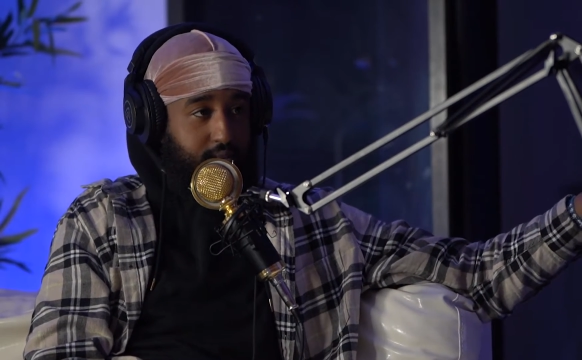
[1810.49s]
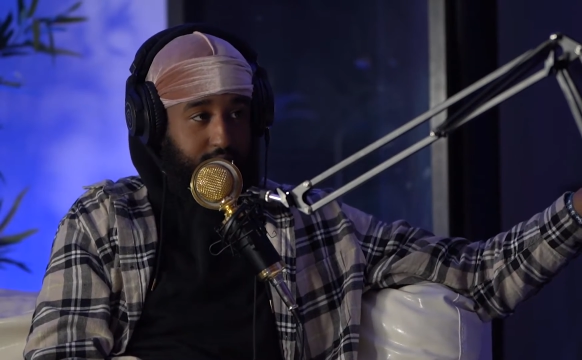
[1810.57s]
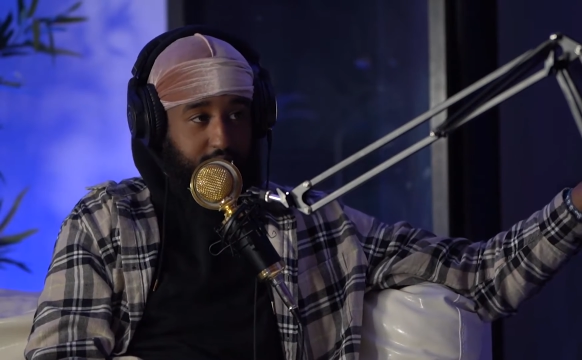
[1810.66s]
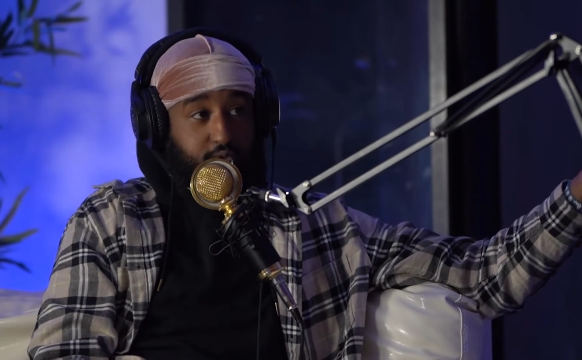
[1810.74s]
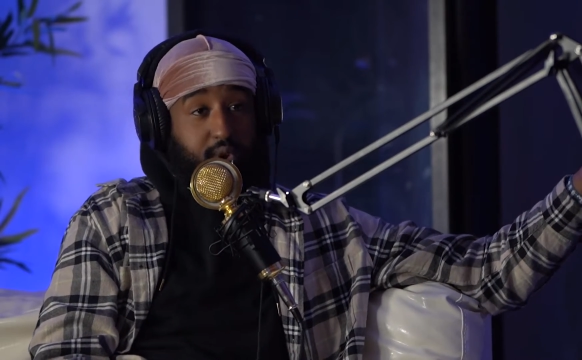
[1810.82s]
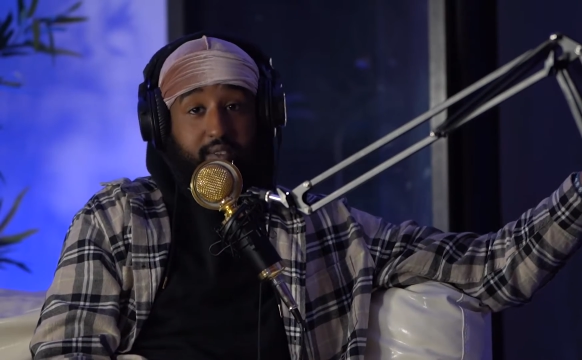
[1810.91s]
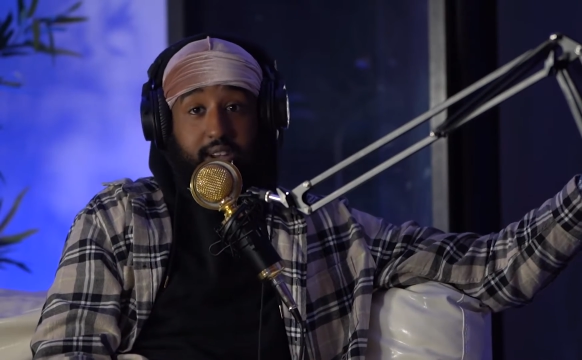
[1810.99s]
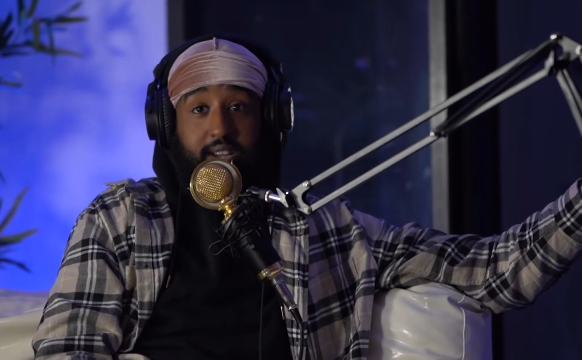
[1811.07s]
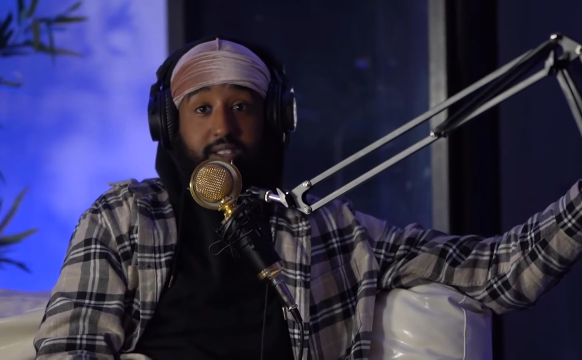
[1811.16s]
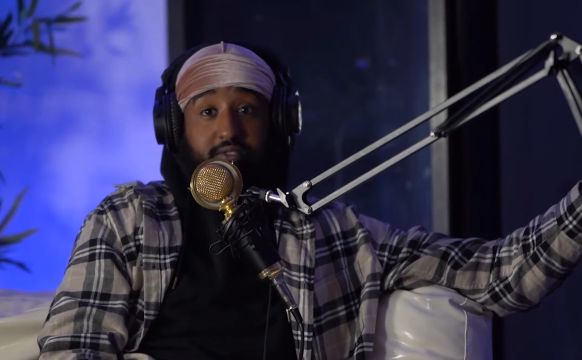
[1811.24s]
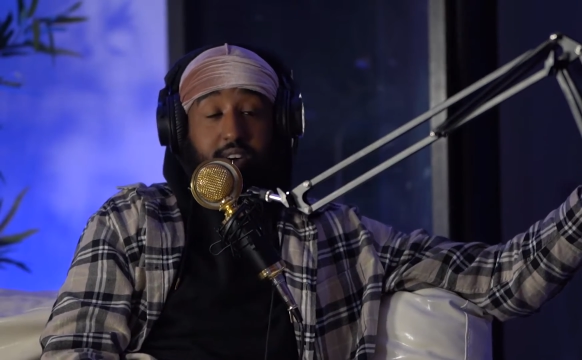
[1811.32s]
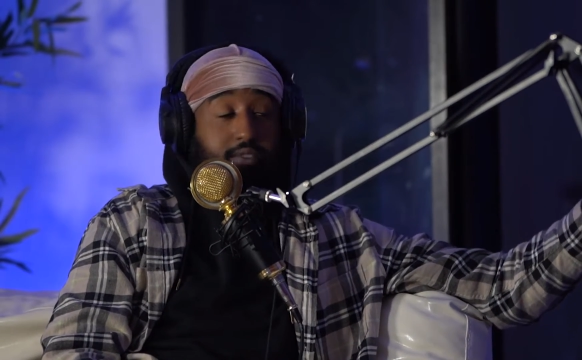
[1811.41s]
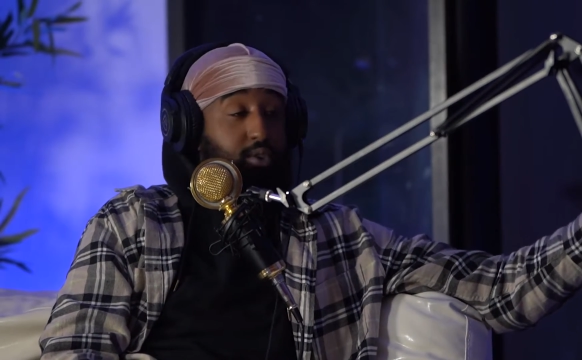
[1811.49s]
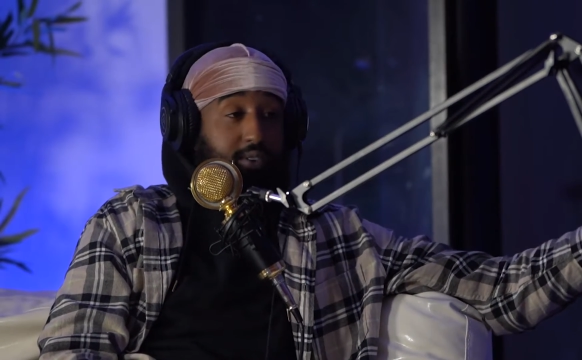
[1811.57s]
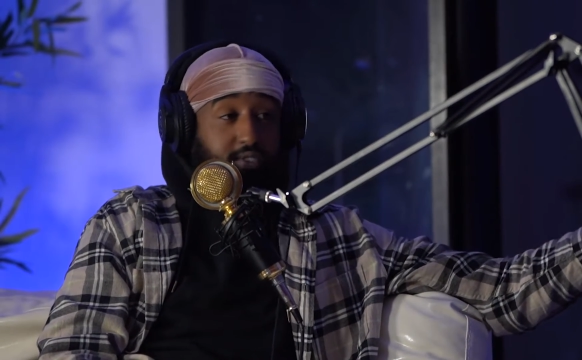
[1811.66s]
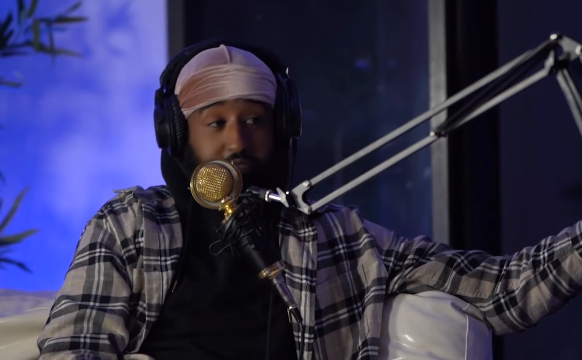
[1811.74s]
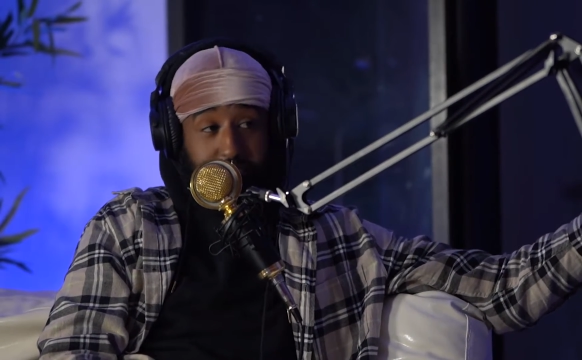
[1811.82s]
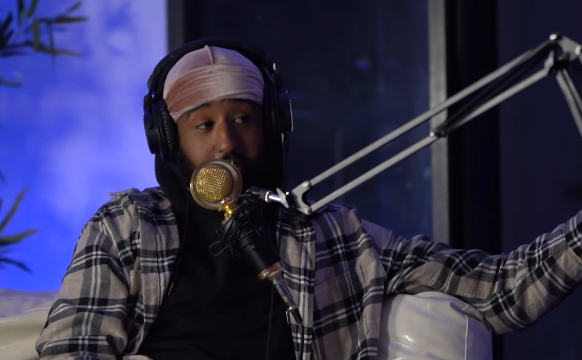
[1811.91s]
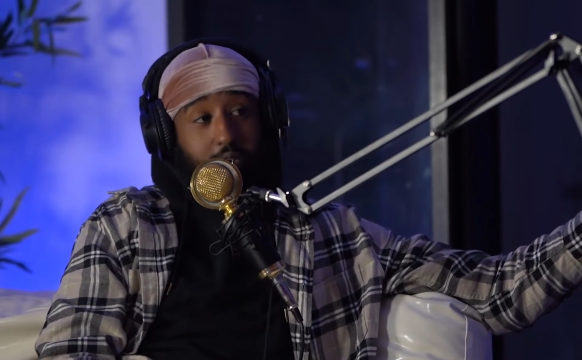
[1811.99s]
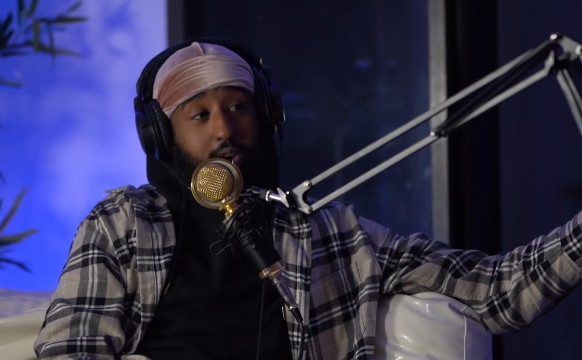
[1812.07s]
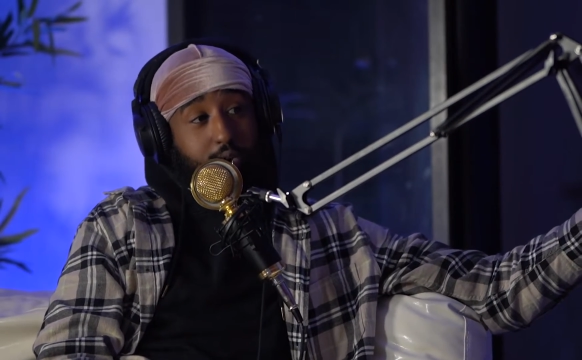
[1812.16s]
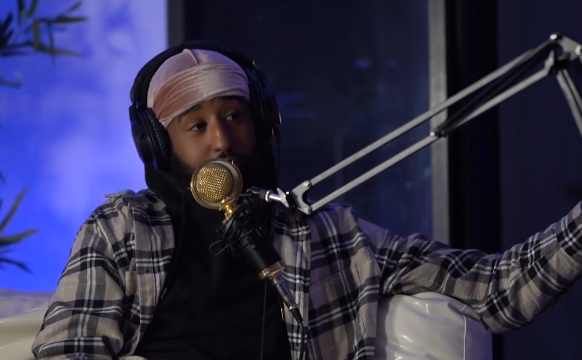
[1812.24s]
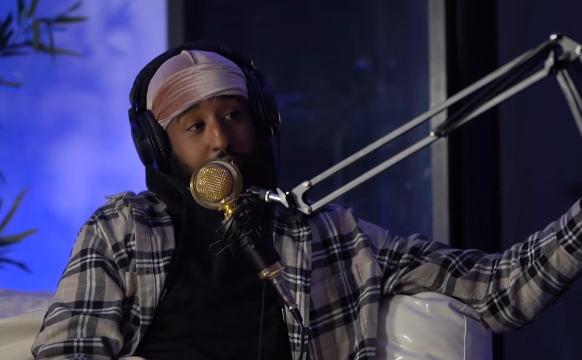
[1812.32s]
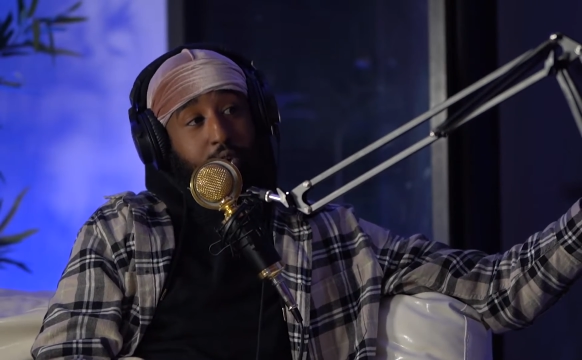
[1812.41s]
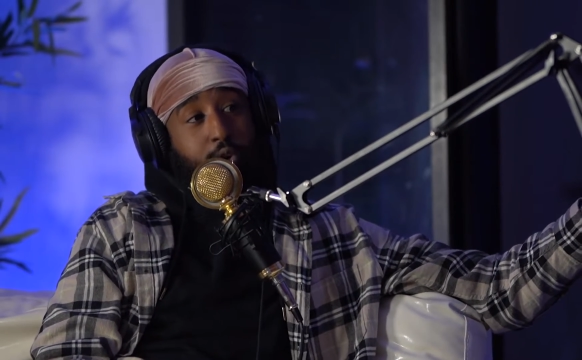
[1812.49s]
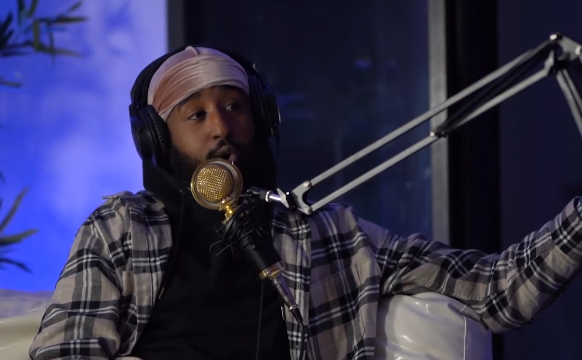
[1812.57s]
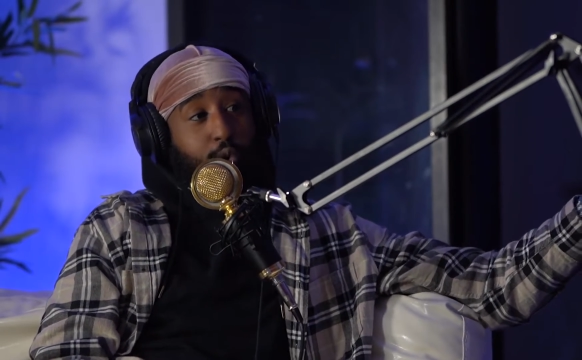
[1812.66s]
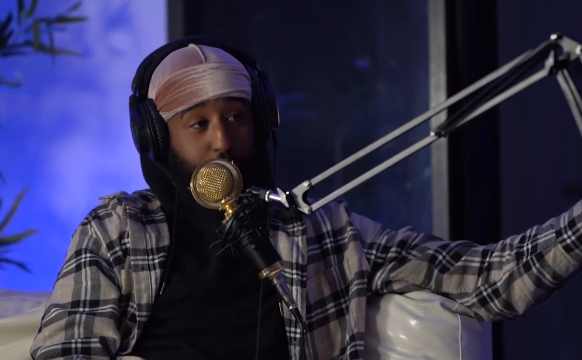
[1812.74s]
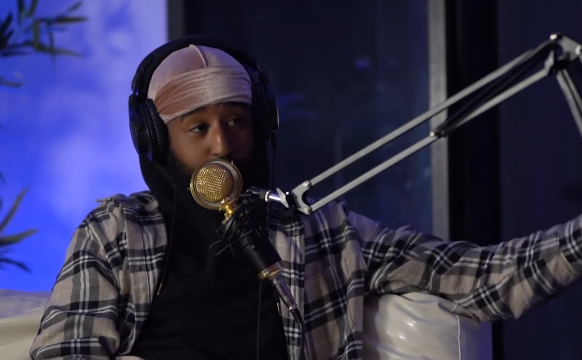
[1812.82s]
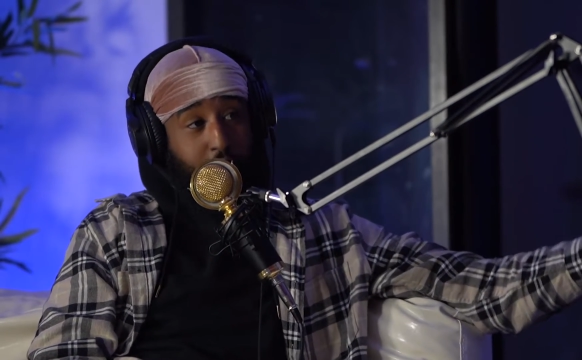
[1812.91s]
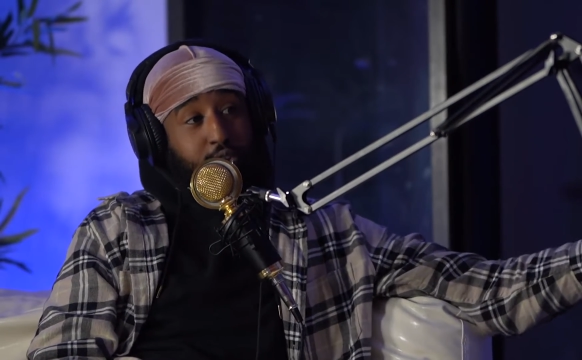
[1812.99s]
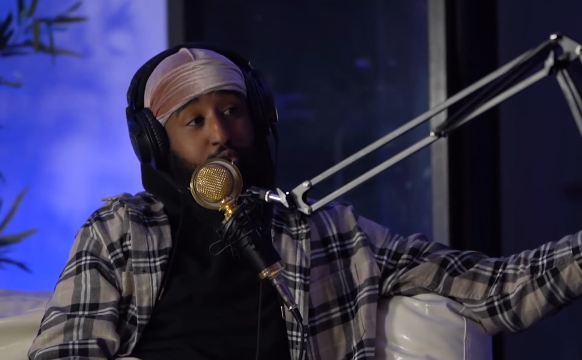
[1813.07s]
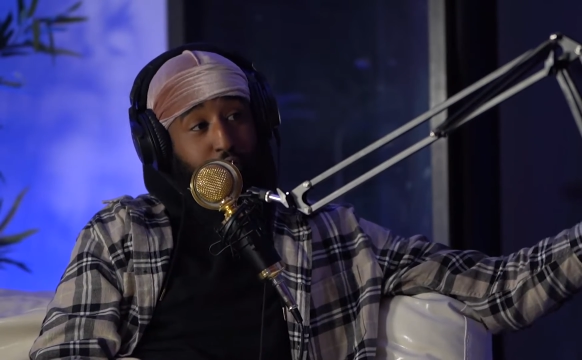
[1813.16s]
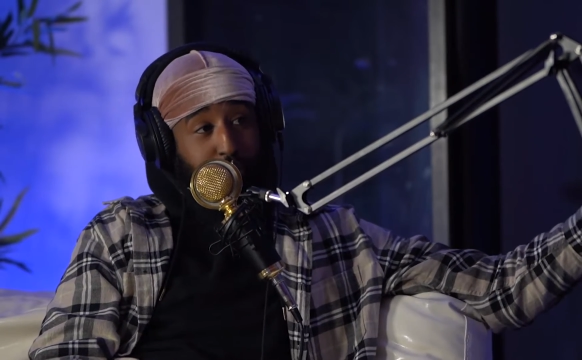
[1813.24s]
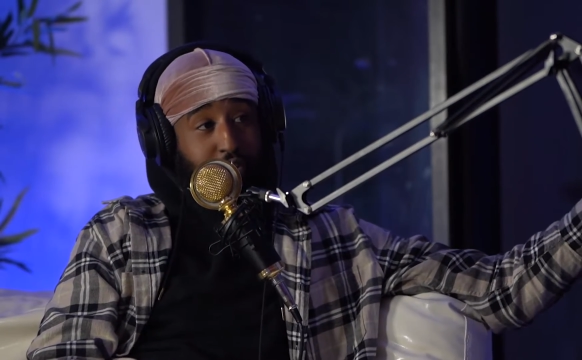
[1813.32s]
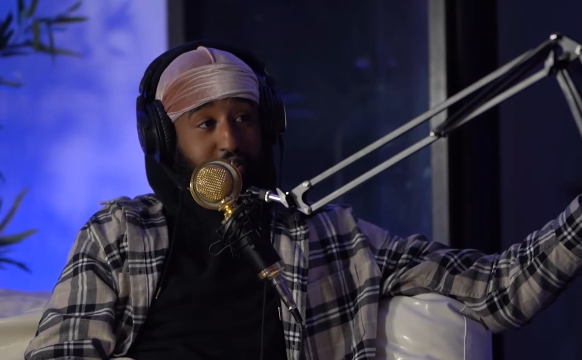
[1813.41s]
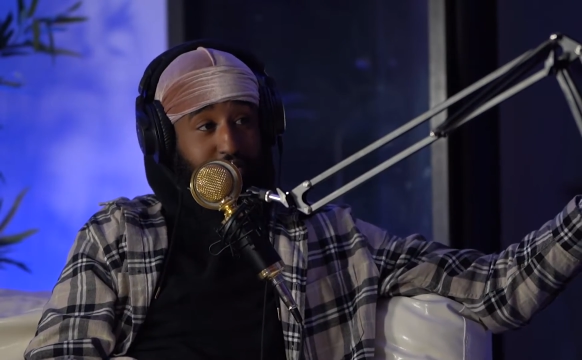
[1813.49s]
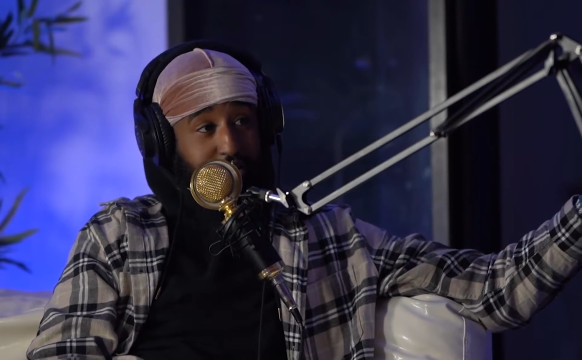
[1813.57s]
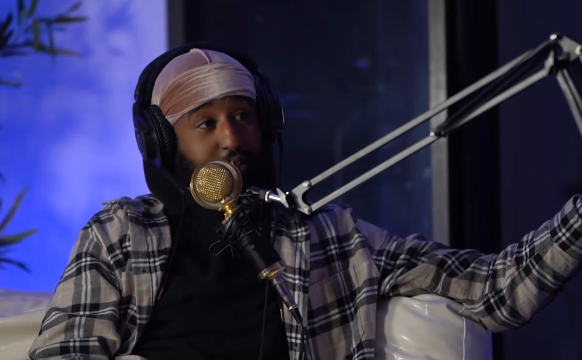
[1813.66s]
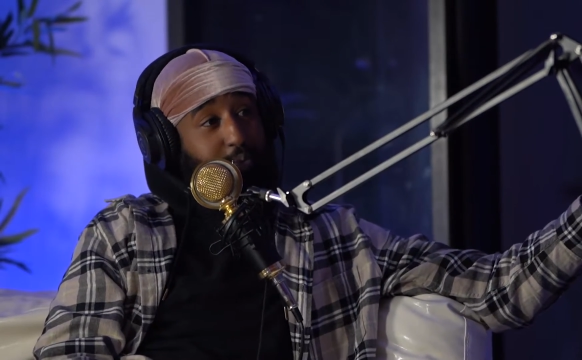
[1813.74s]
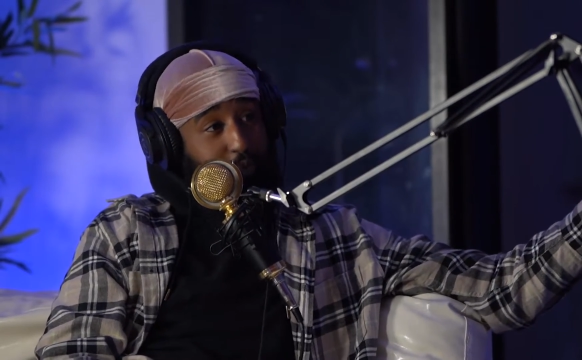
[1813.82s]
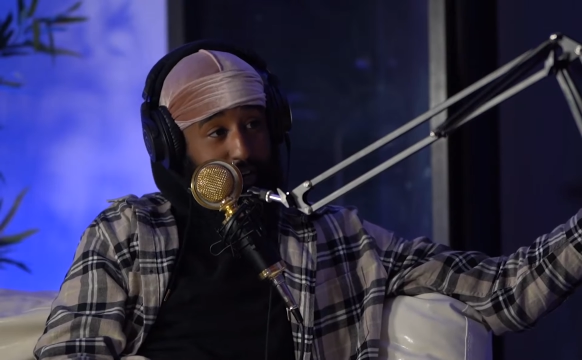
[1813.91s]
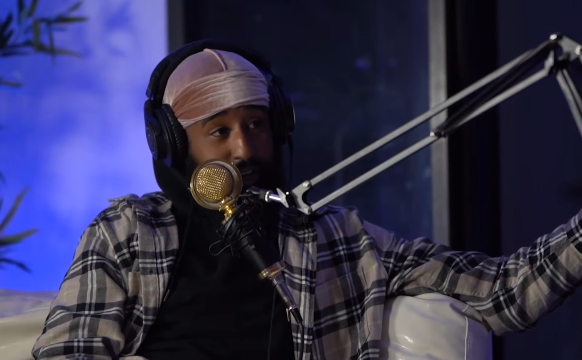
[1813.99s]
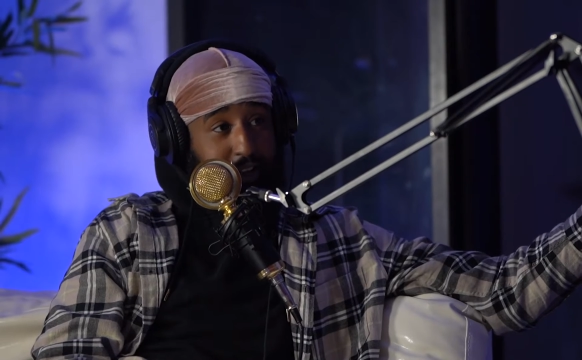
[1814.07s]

Because if you have an 8 to 5, you're going to have to figure out when you go to the gym, right?